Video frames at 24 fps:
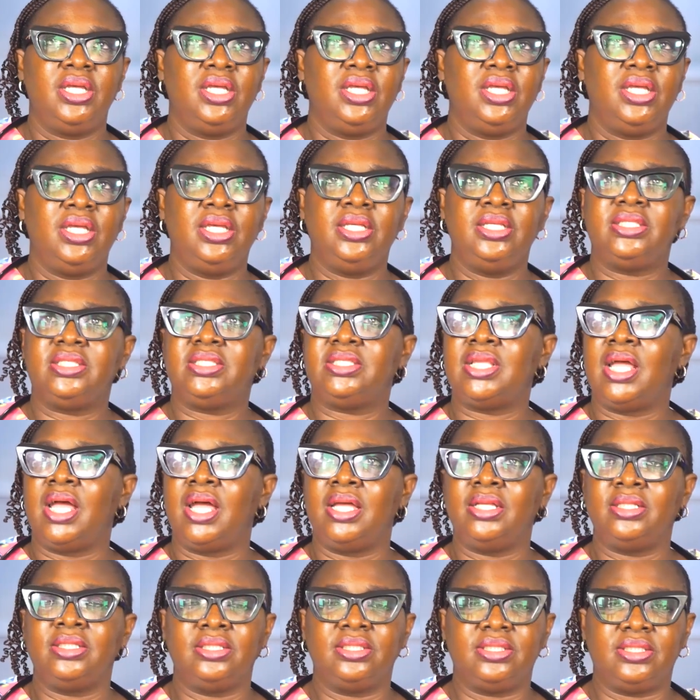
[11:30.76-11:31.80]

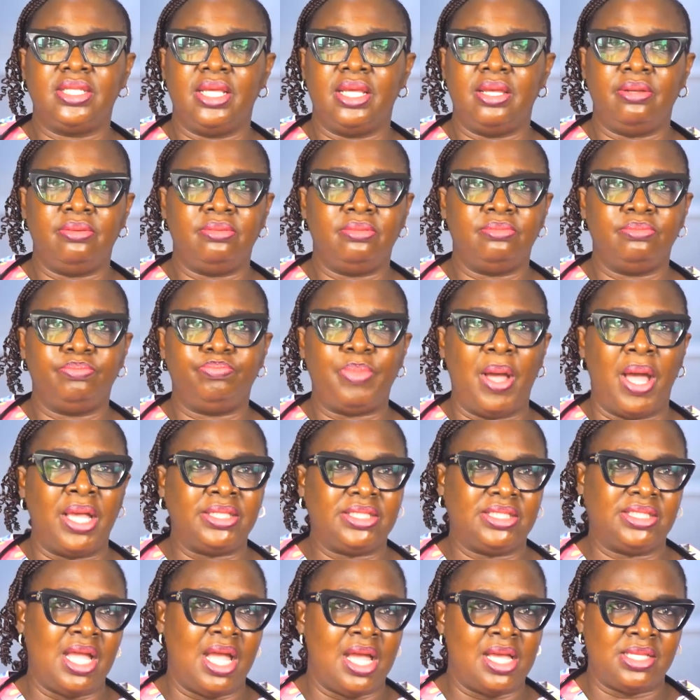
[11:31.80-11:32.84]
instant
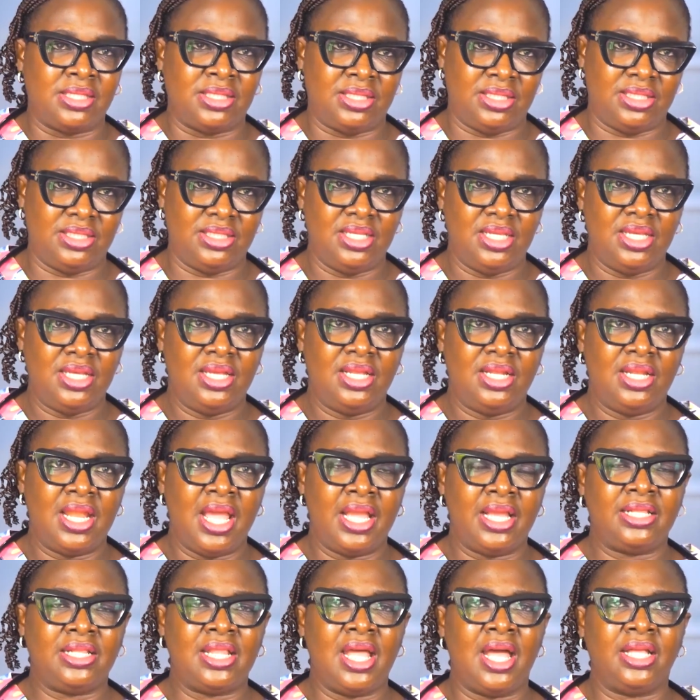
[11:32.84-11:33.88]
pastas
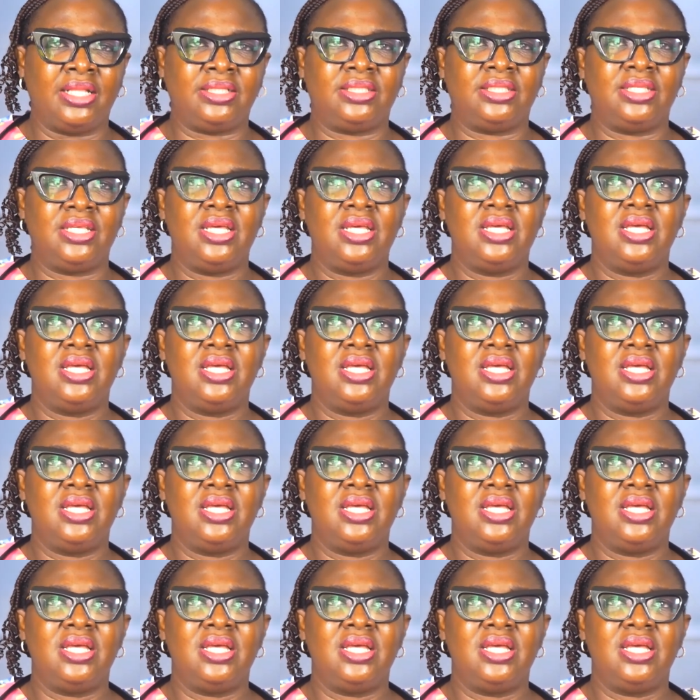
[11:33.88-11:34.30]
like that.